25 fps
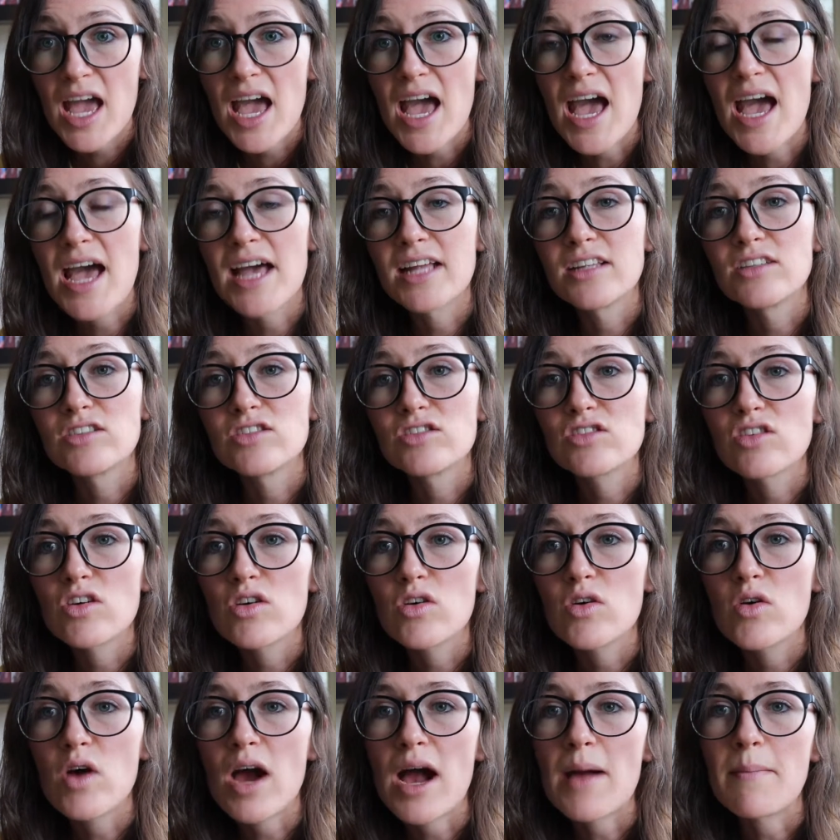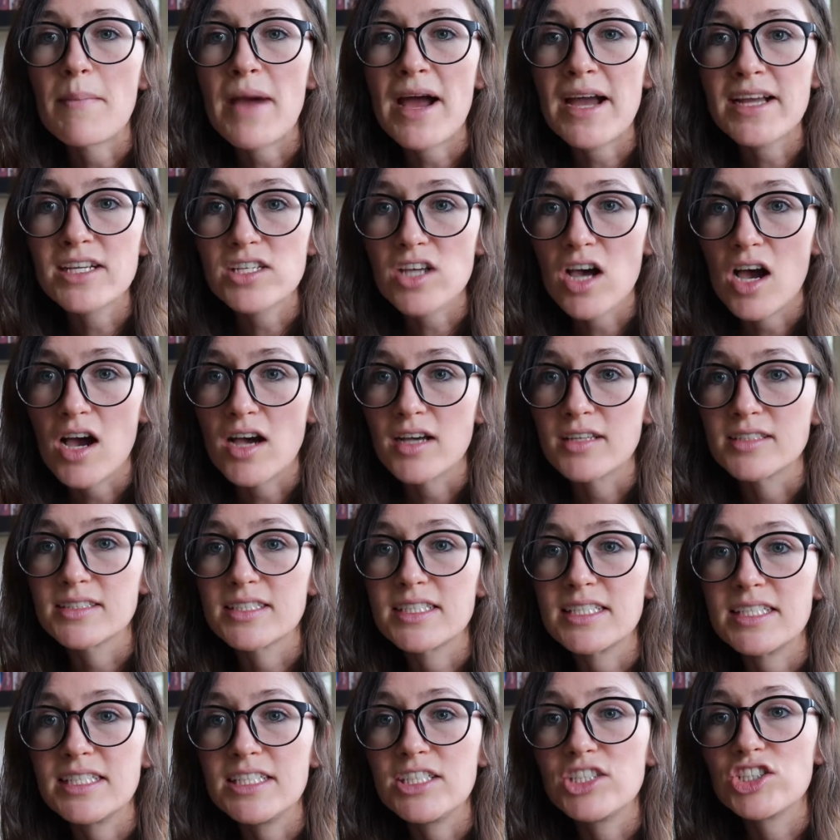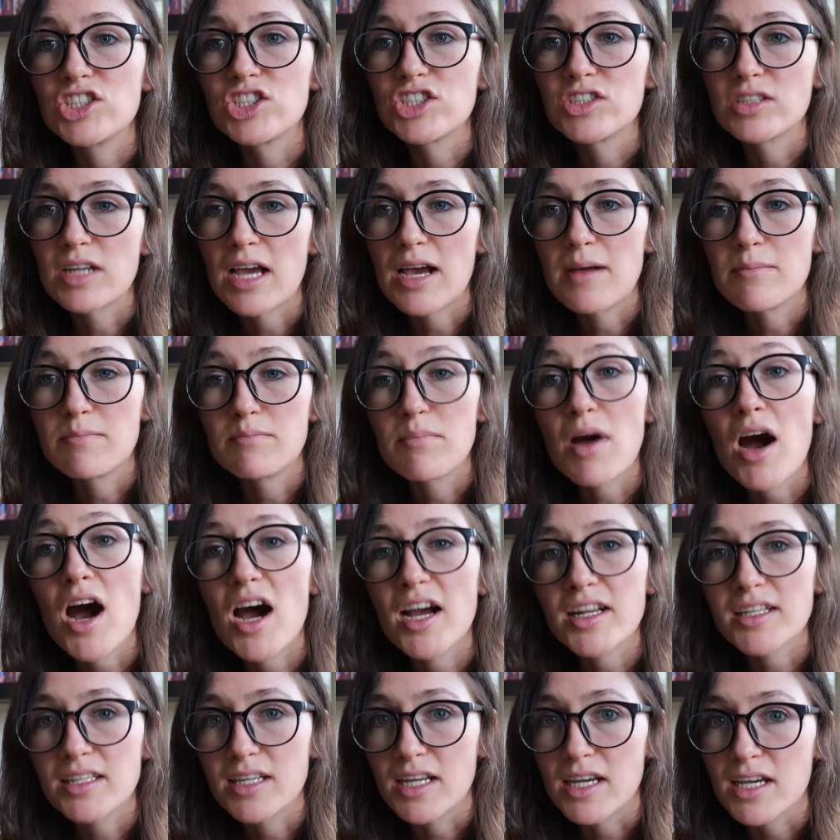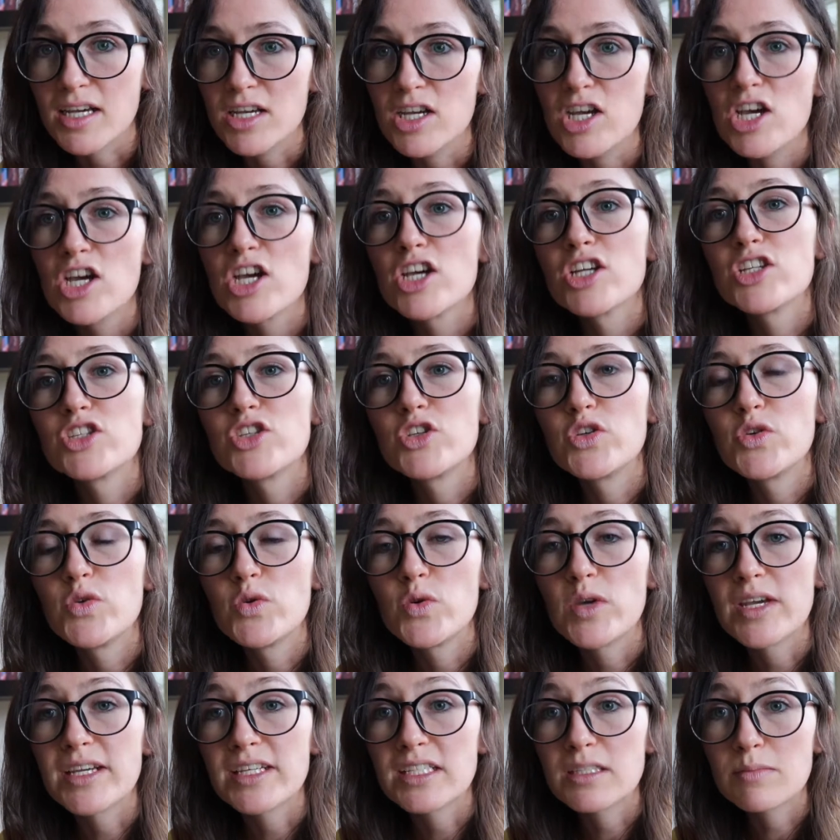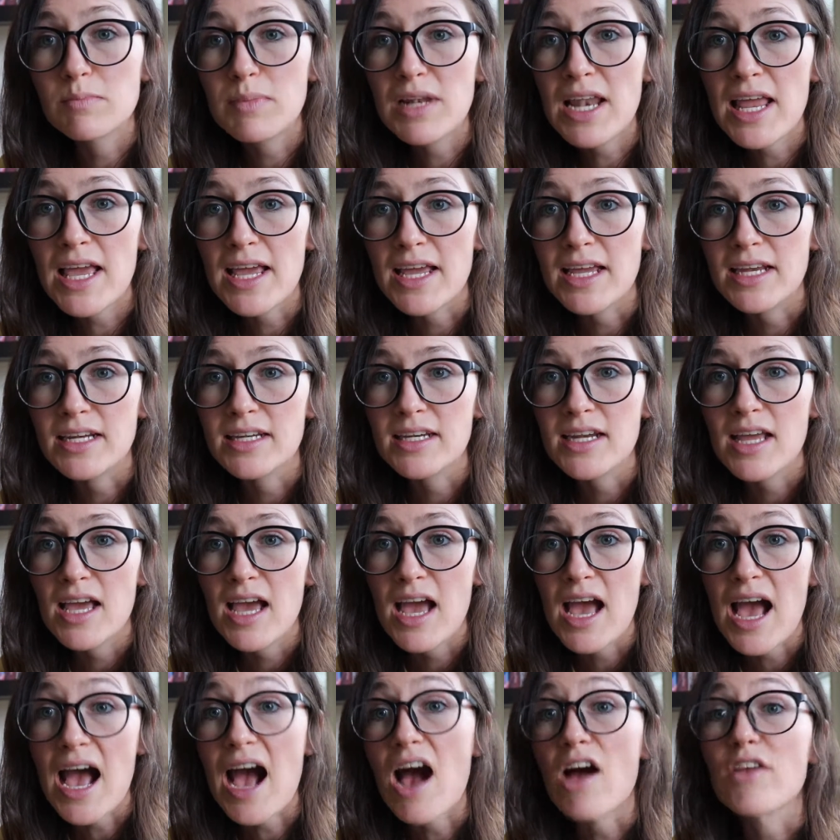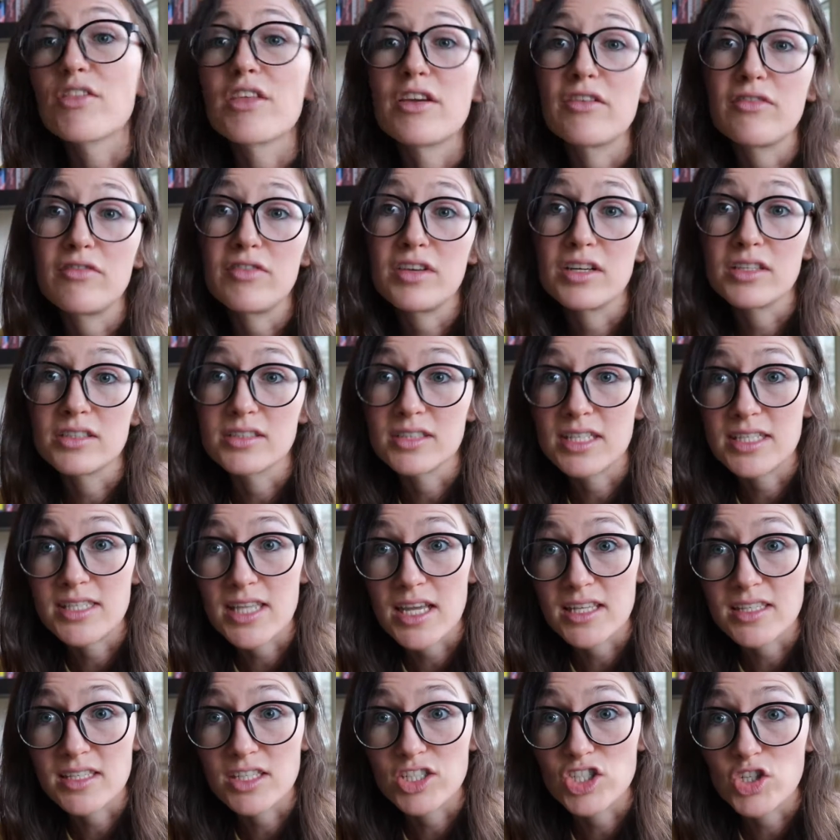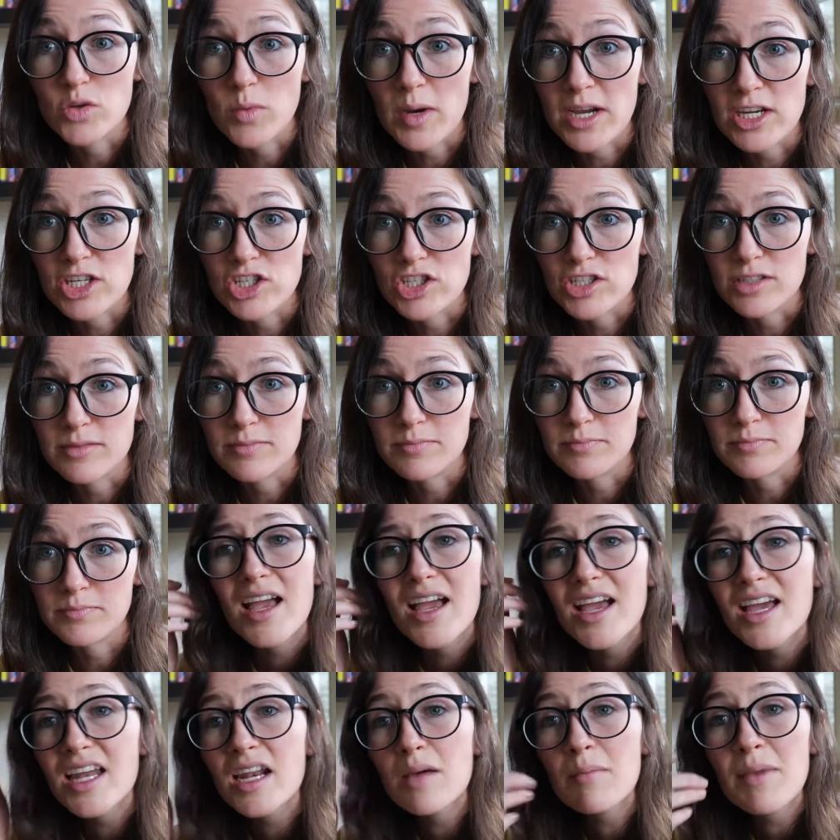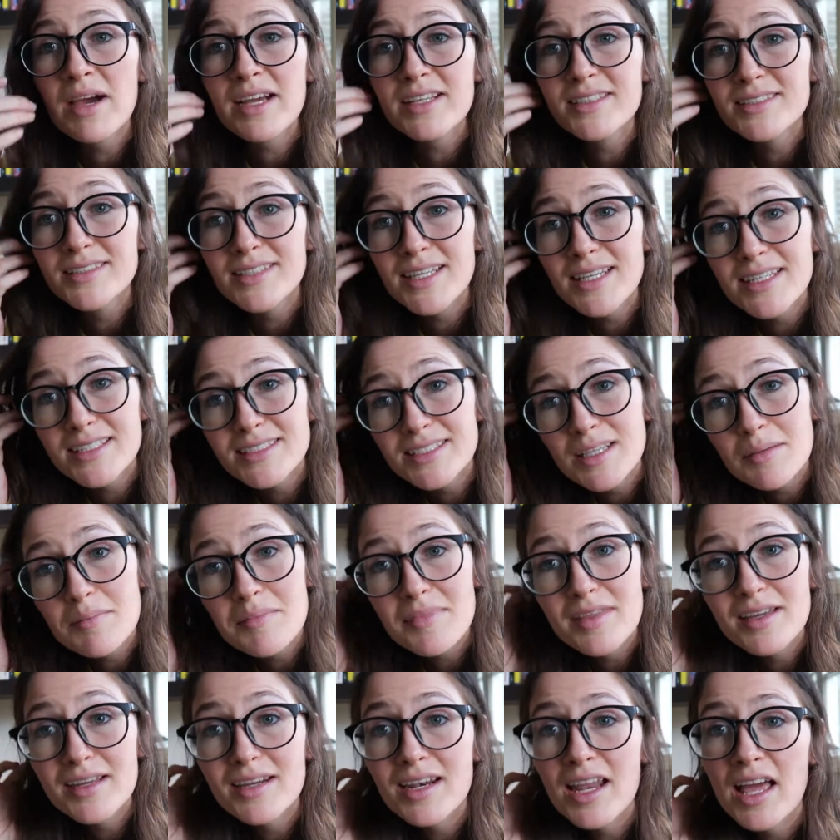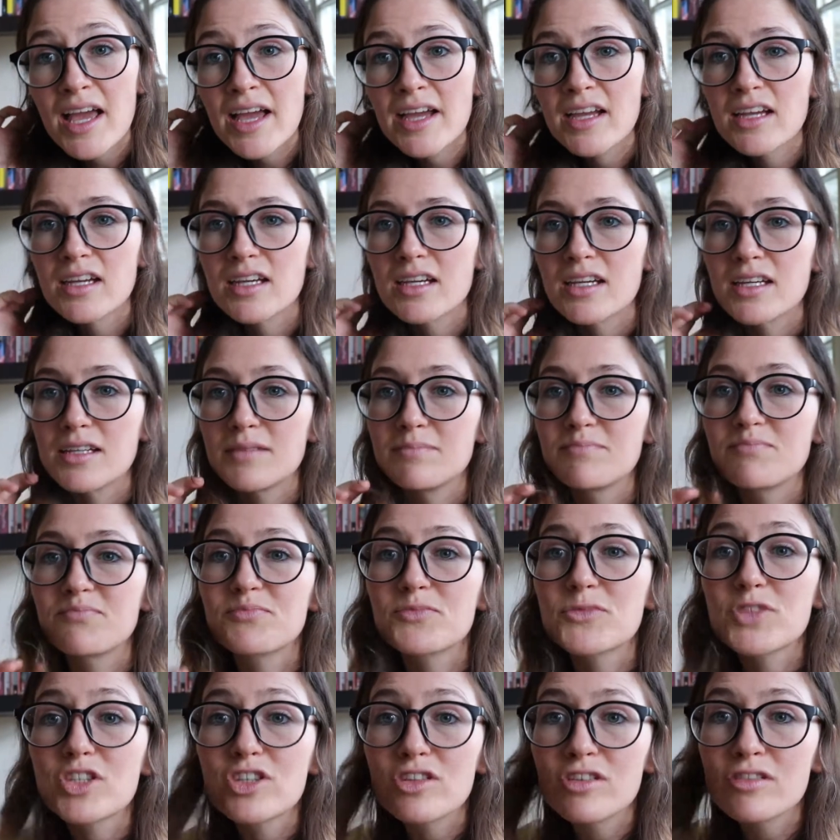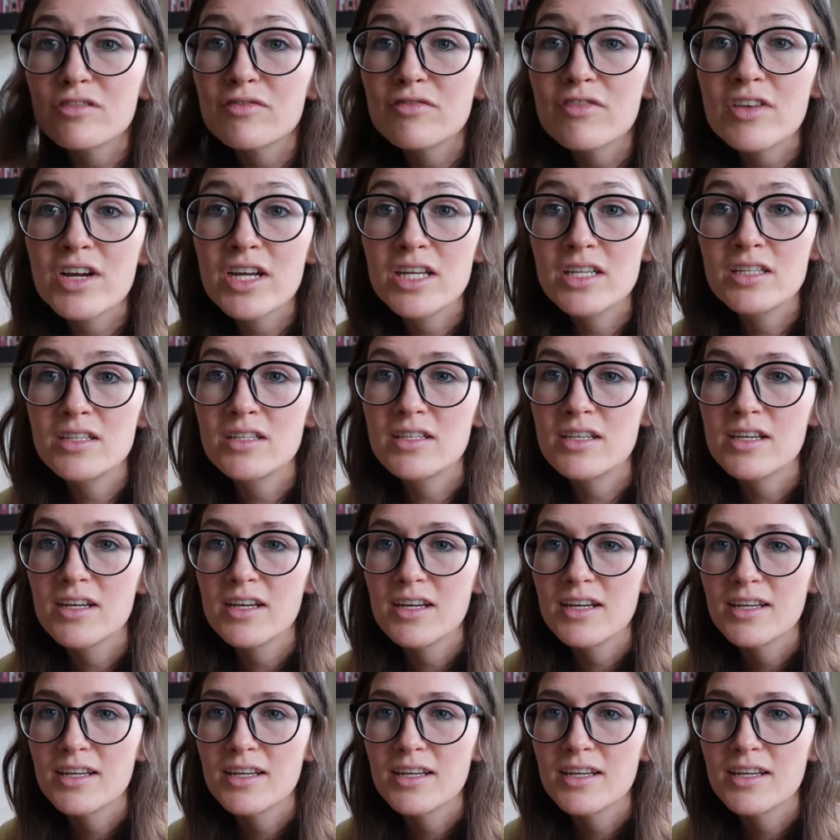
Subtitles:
And so I might ask each partner to explain how they feel in that situation. And I might say something like, girlfriend,